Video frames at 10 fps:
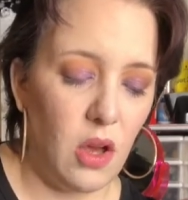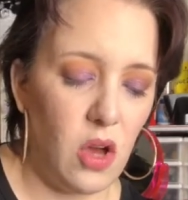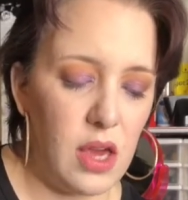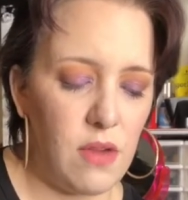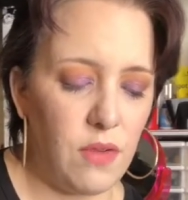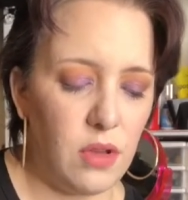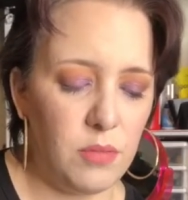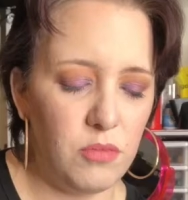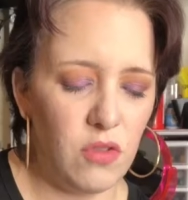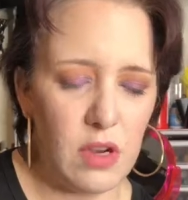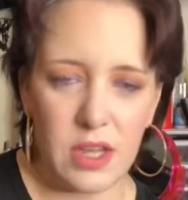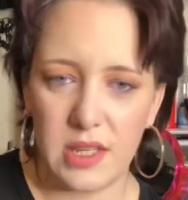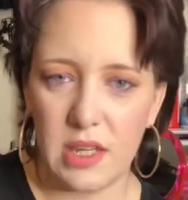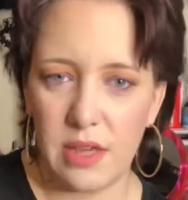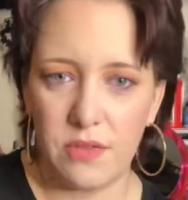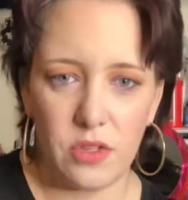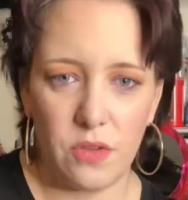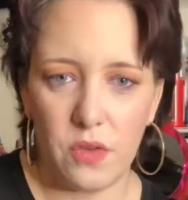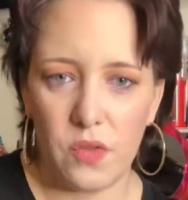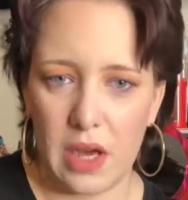I've more or less lived
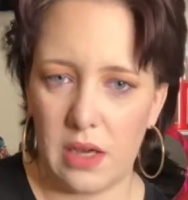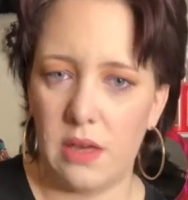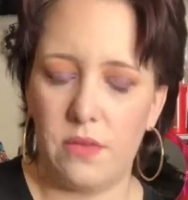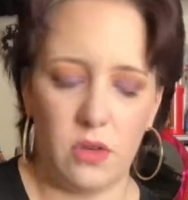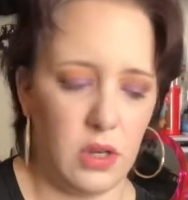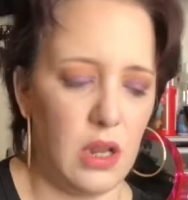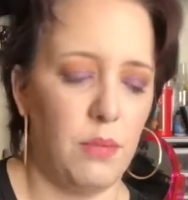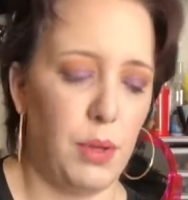off of Avon